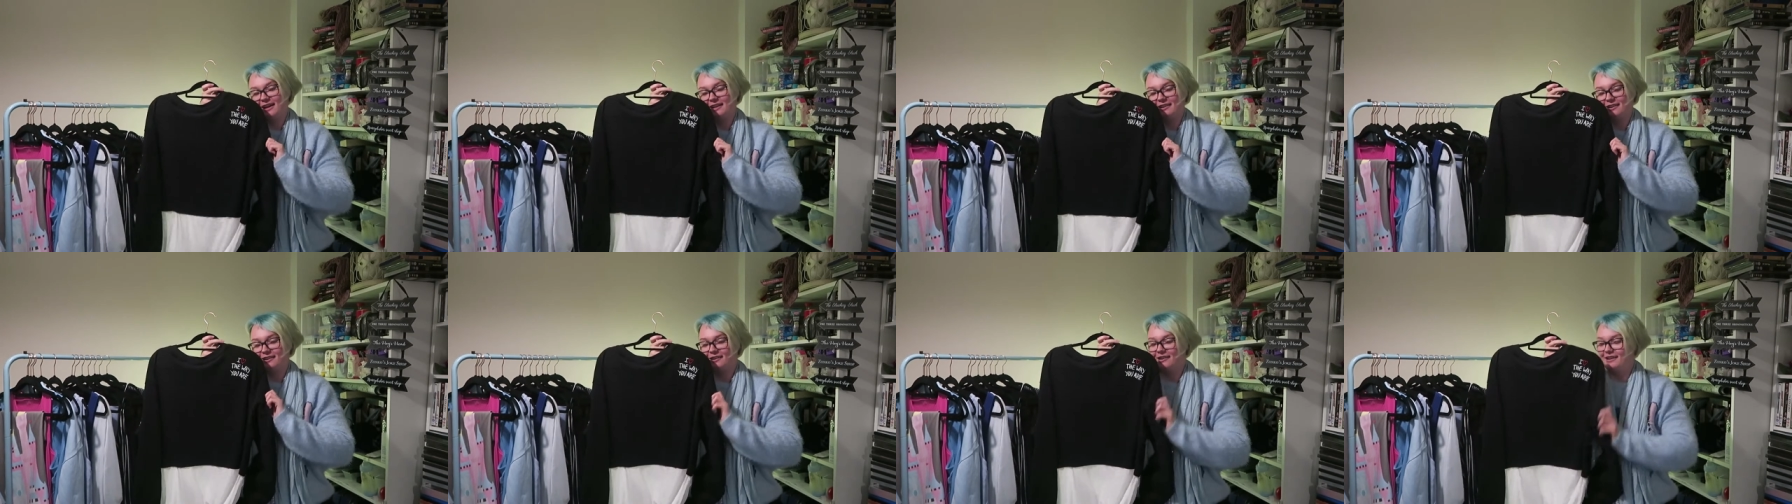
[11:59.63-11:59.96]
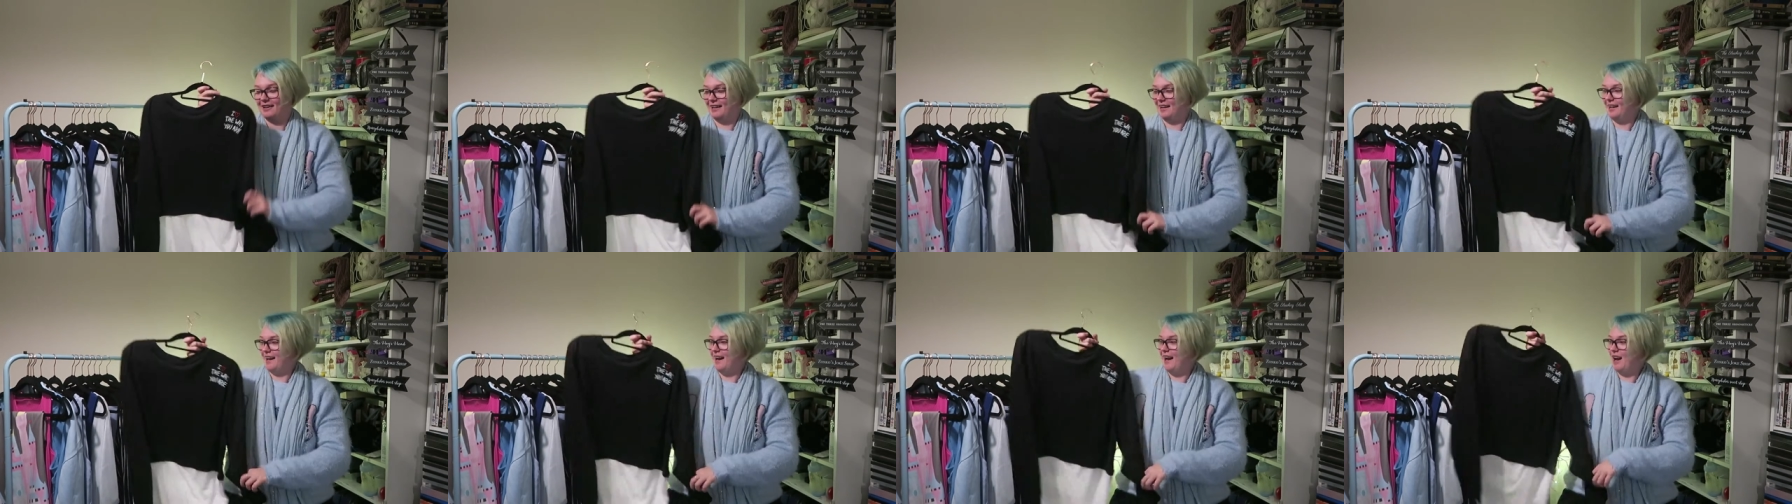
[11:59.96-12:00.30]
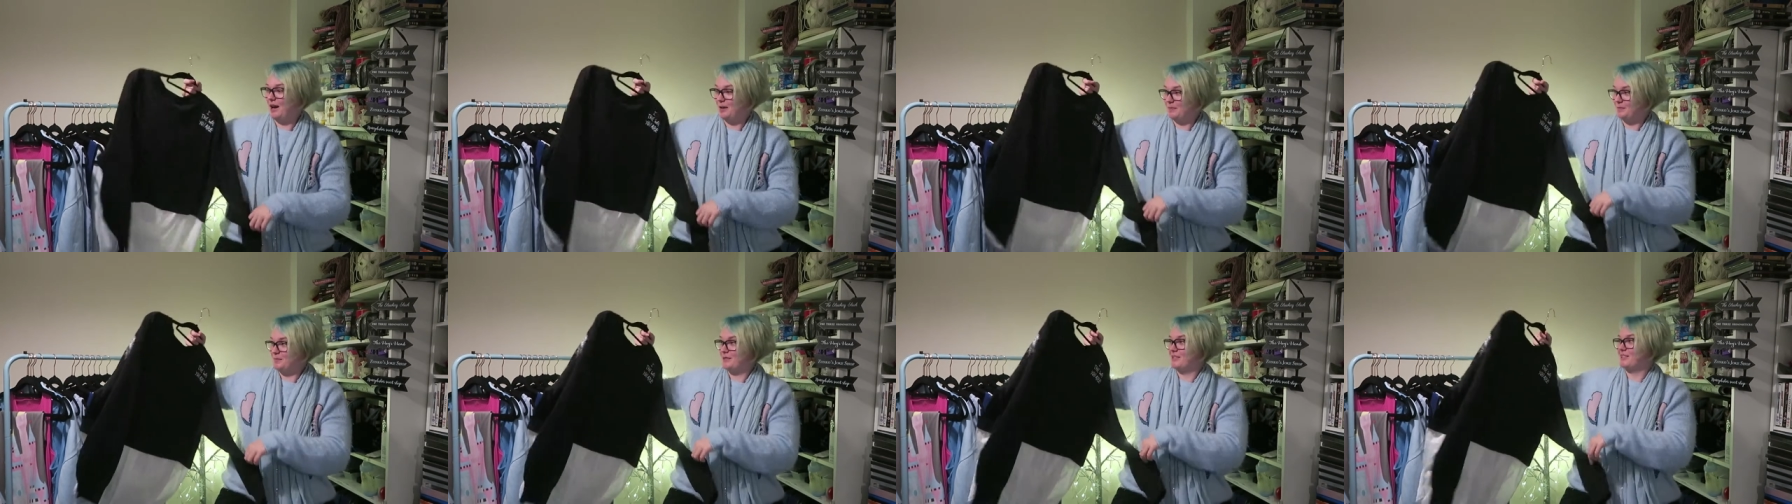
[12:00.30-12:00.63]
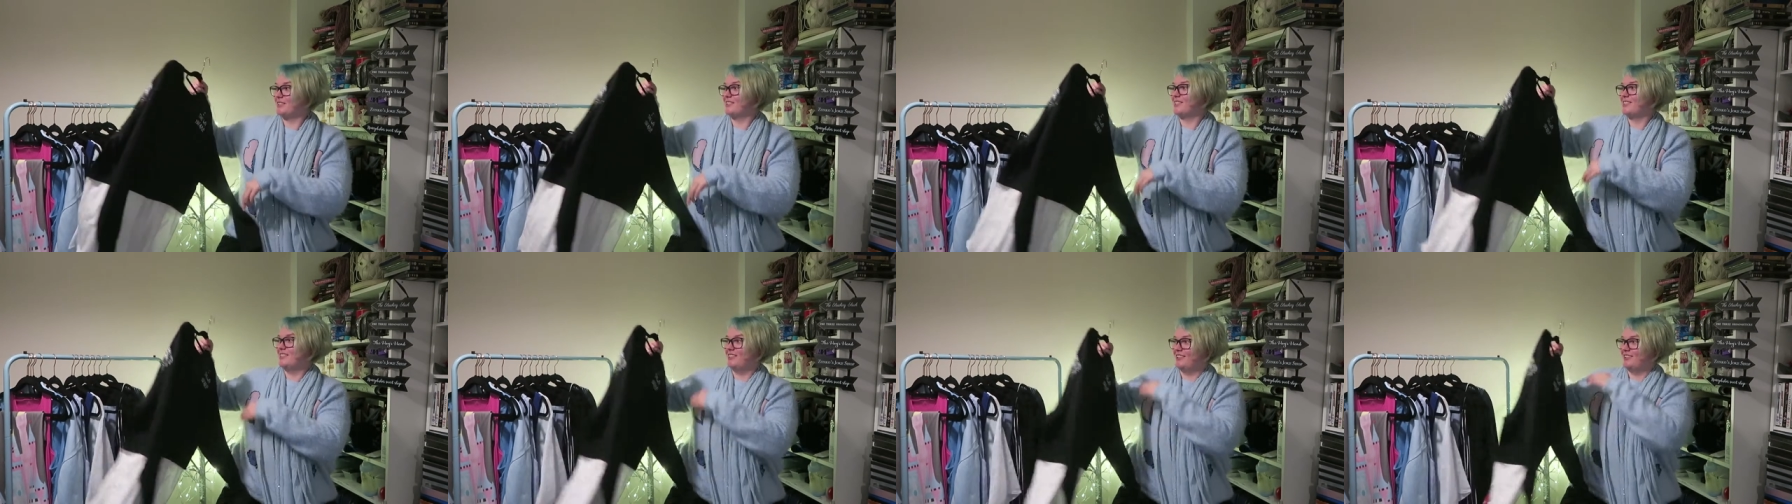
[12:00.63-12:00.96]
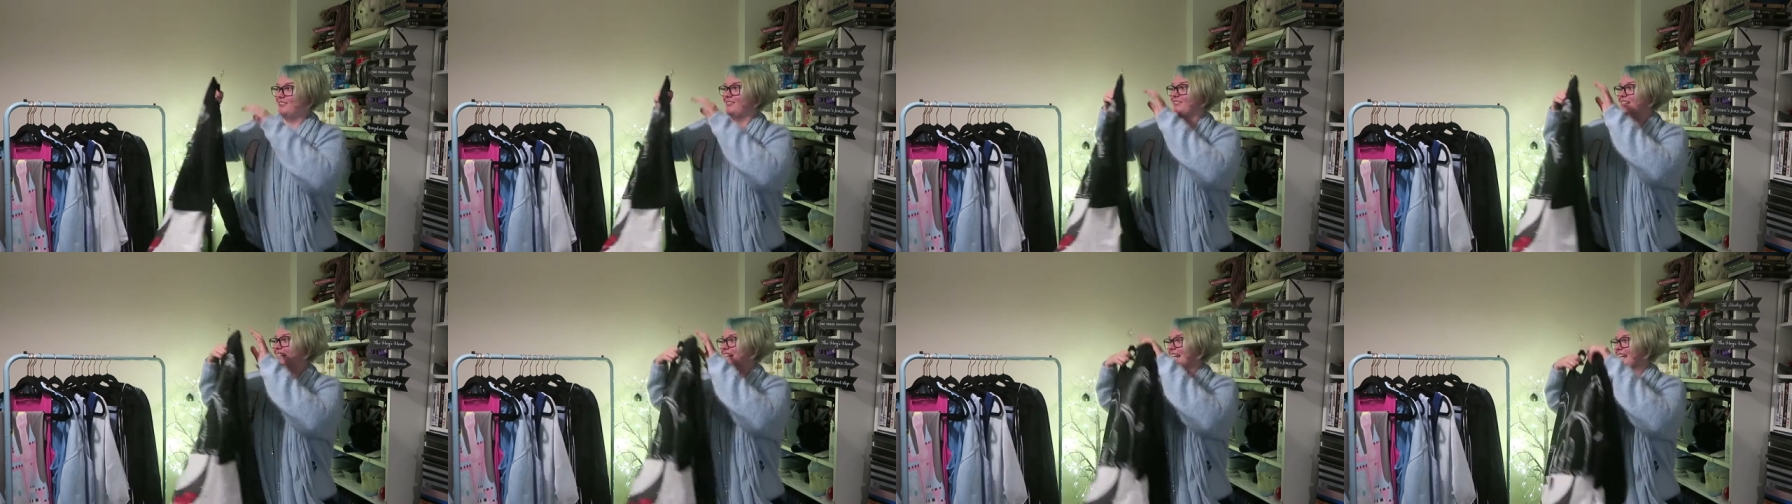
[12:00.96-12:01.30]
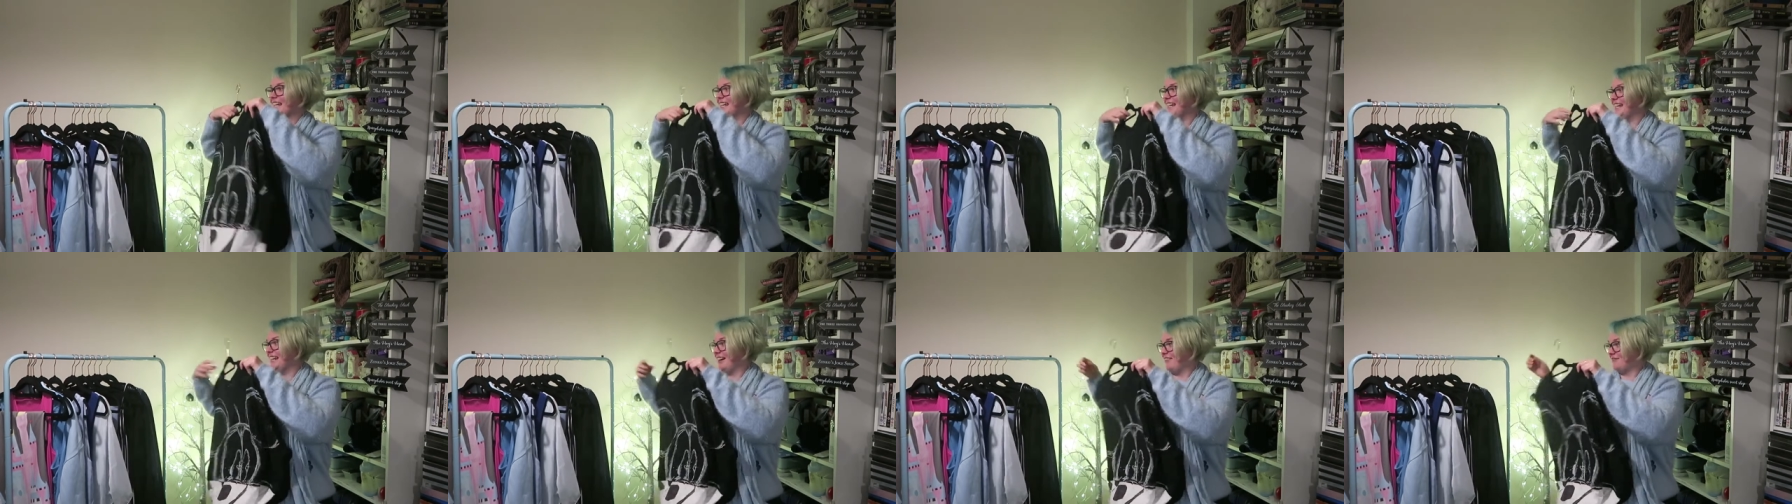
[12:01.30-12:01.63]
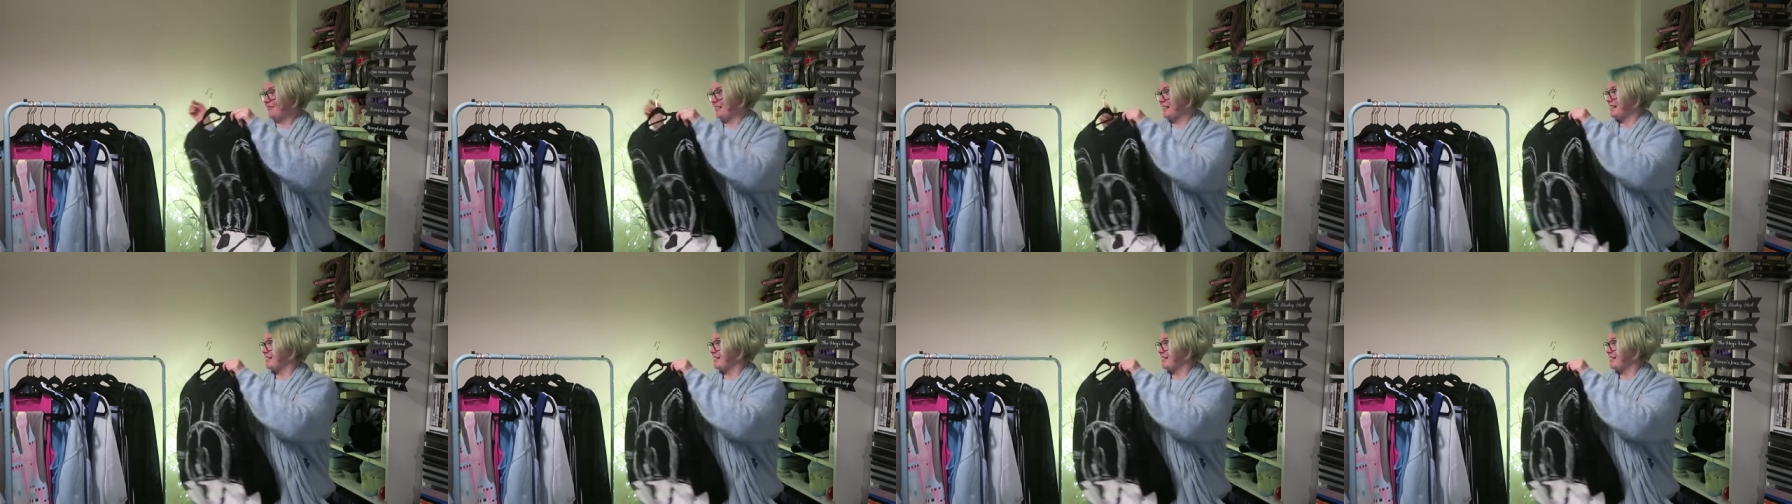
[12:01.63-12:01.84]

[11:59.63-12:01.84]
And I absolutely love